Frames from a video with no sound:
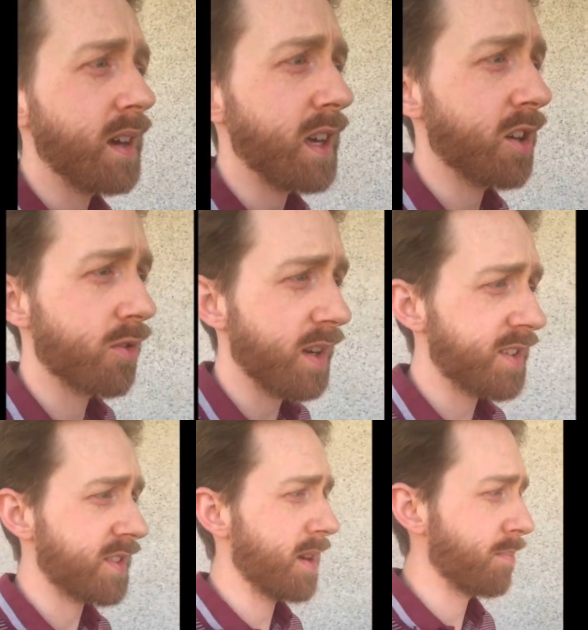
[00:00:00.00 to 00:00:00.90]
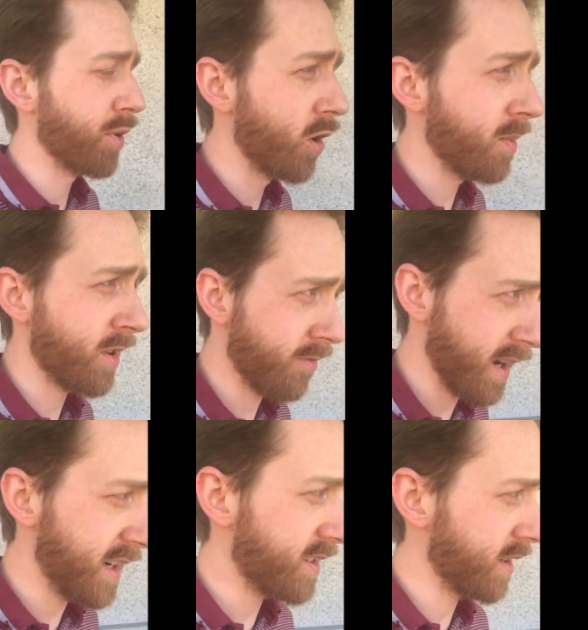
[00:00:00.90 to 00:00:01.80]
increase the employment
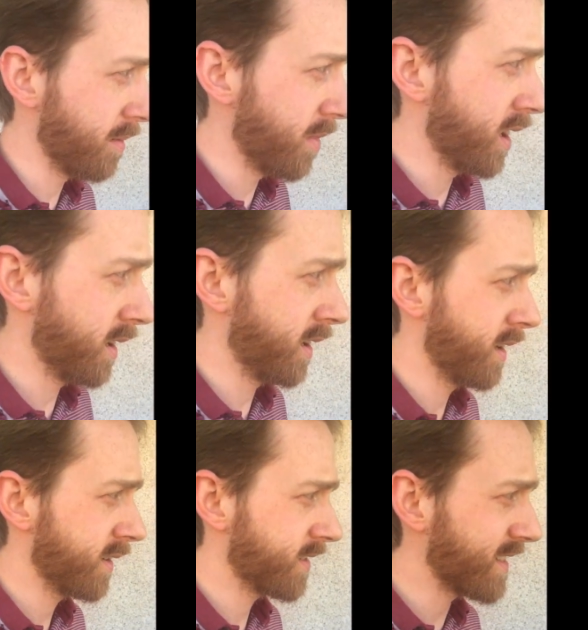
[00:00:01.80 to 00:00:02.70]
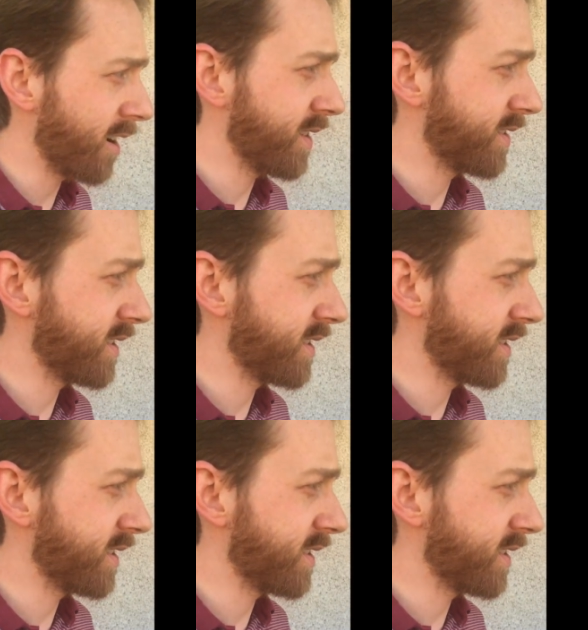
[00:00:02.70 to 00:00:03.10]
rate among Saudi